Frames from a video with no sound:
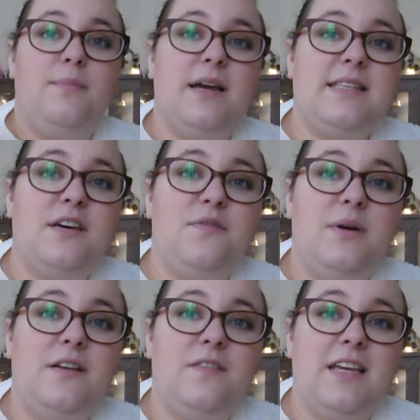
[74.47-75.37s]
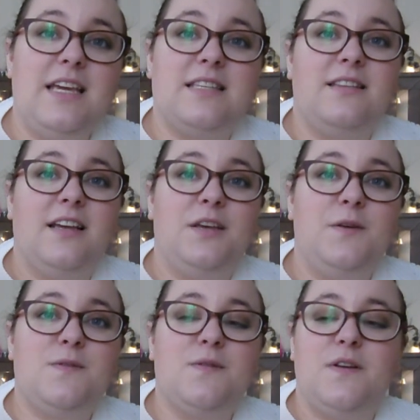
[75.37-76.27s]
myself one of these. Thank
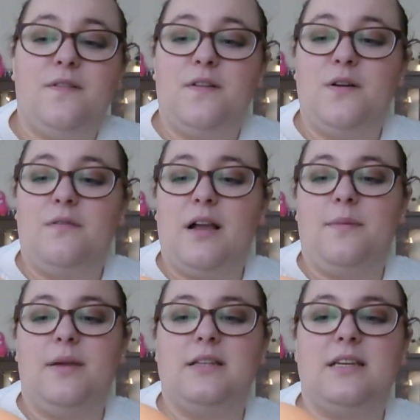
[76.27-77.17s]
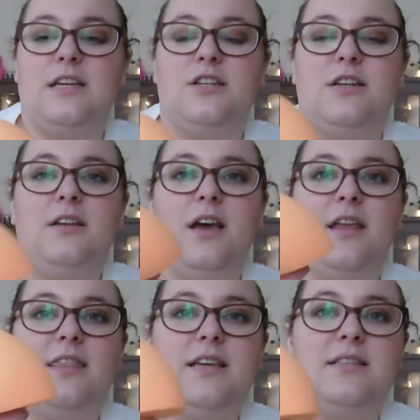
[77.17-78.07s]
you Zoya for your recommendation.
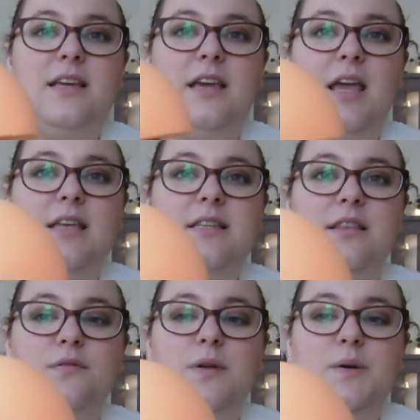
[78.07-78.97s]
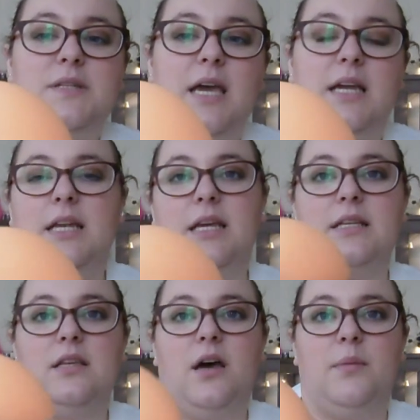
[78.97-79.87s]
This is the Real
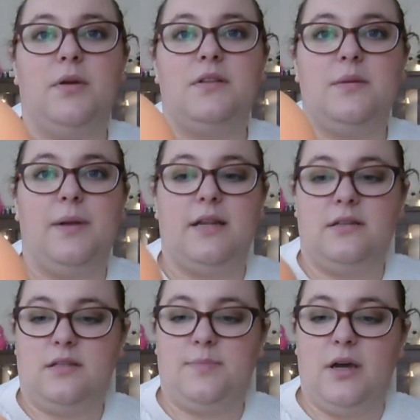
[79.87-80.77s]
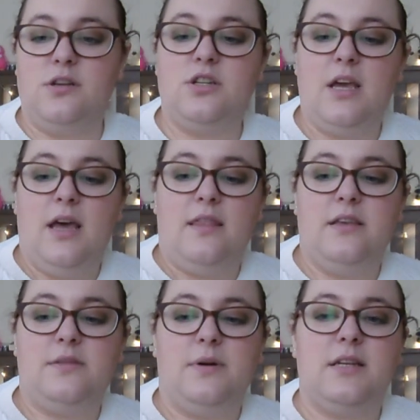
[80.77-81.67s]
Techniques Beauty Blender sponge.
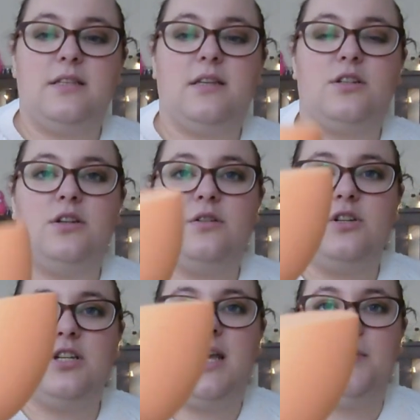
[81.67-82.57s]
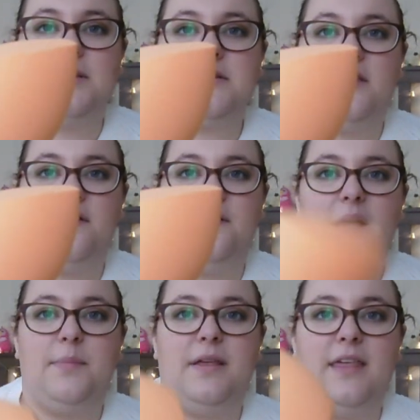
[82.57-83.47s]
This one is such an odd shape. It's got the
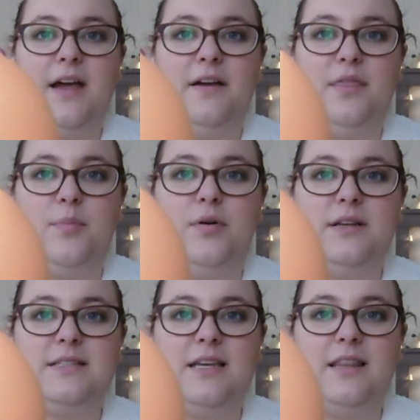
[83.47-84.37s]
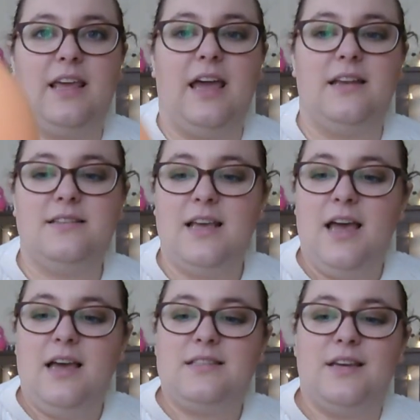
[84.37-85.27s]
flat bit there and the point at the end,
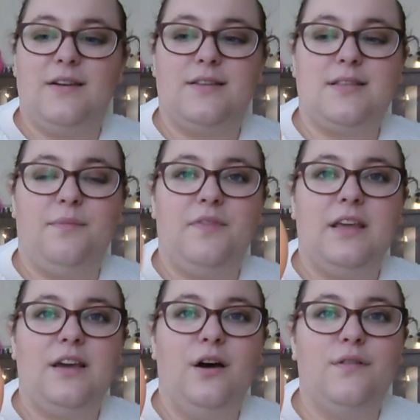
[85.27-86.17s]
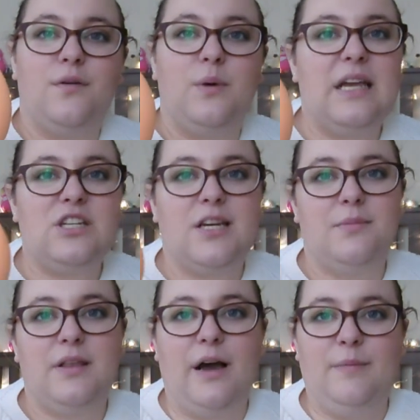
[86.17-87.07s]
so it's something of a weird
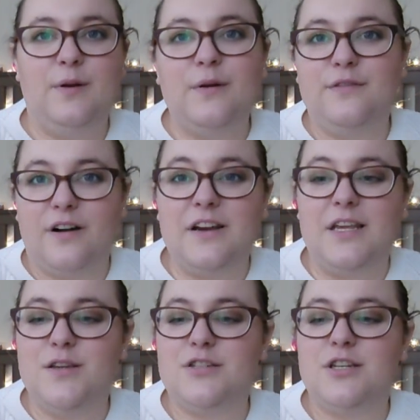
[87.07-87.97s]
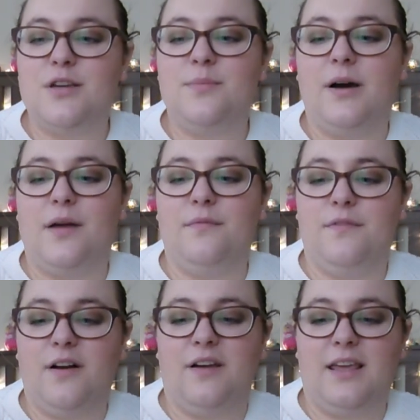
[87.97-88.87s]
shape that I'm not very used to, but I'm
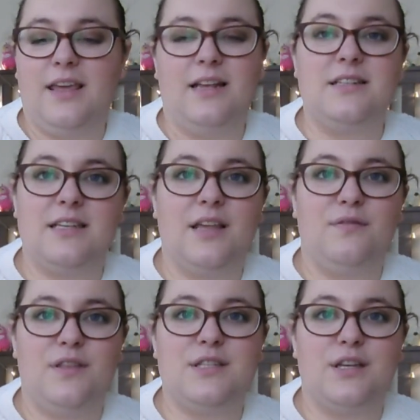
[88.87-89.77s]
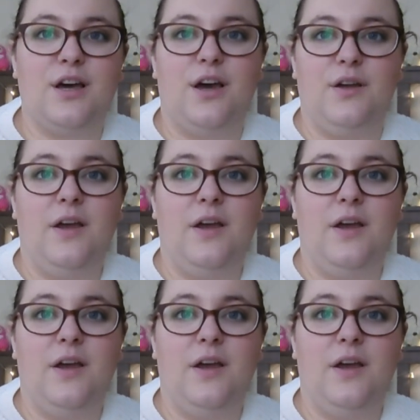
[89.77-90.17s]
very keen to give this a go.